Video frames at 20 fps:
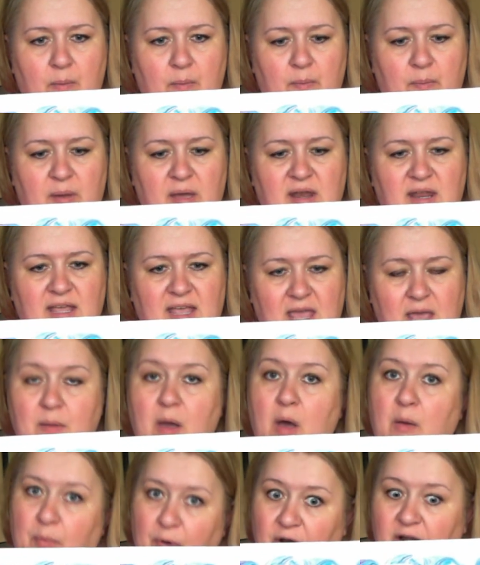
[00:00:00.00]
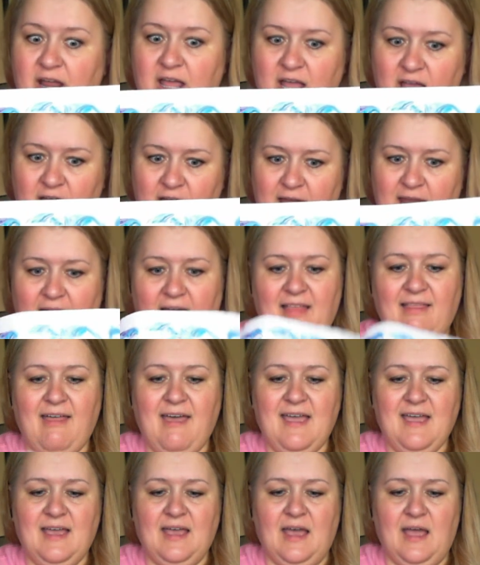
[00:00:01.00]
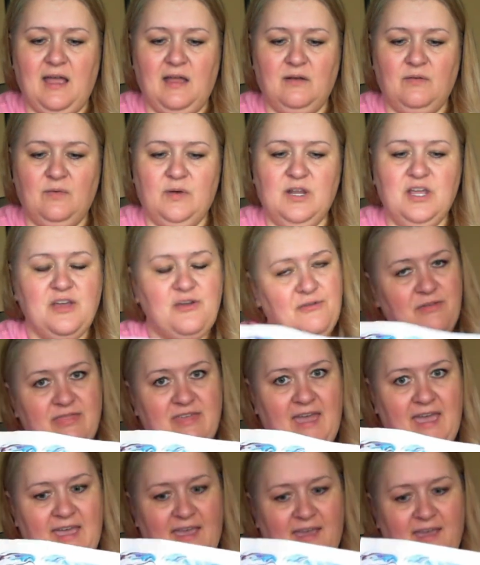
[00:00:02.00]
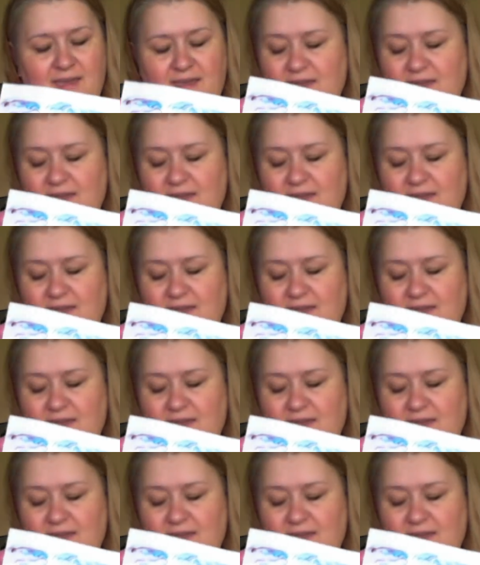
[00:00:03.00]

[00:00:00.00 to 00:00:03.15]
But it came out pretty good. I like it. What do you think?